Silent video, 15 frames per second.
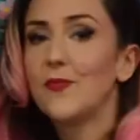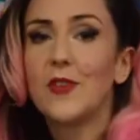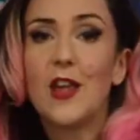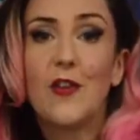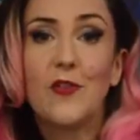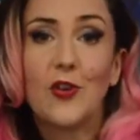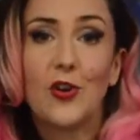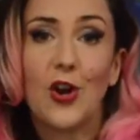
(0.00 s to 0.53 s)

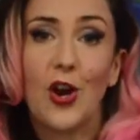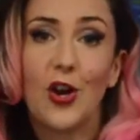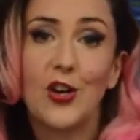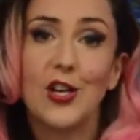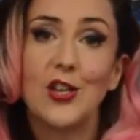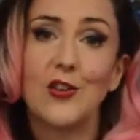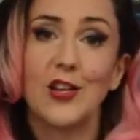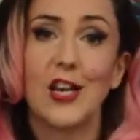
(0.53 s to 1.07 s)
If you're in a
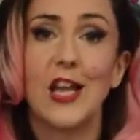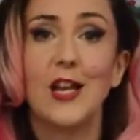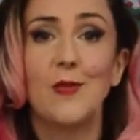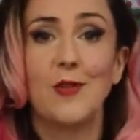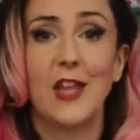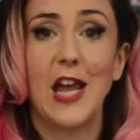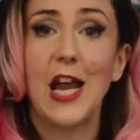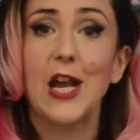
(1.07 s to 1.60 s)
hurry, you could hit it with
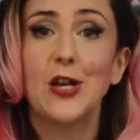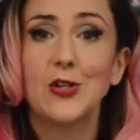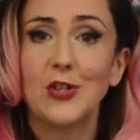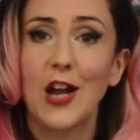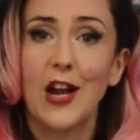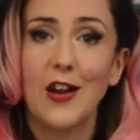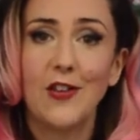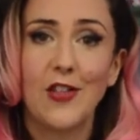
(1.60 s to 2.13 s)
a hair
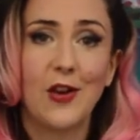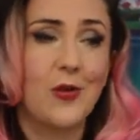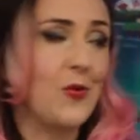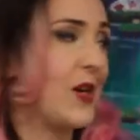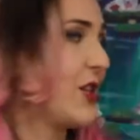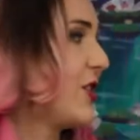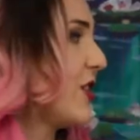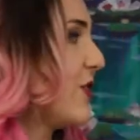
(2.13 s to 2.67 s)
dryer, that'll
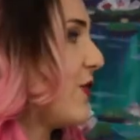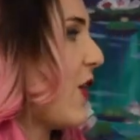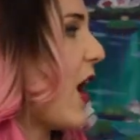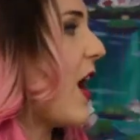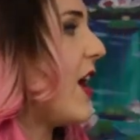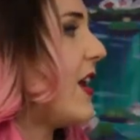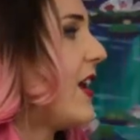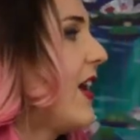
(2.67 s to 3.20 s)
work just
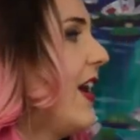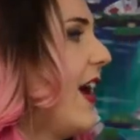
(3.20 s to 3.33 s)
fine,